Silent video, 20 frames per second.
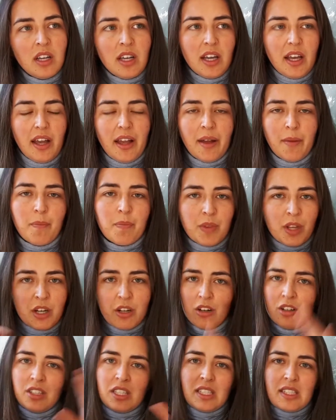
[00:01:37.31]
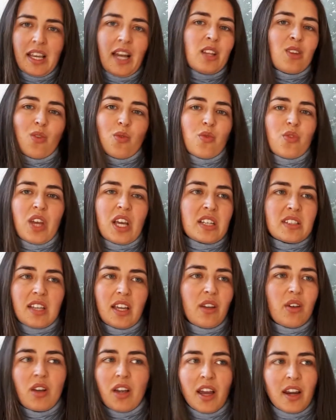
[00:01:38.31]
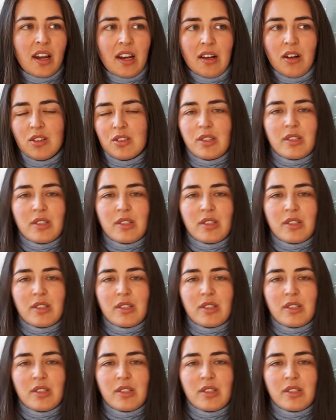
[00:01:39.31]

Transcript: and all these kinds of things that you can also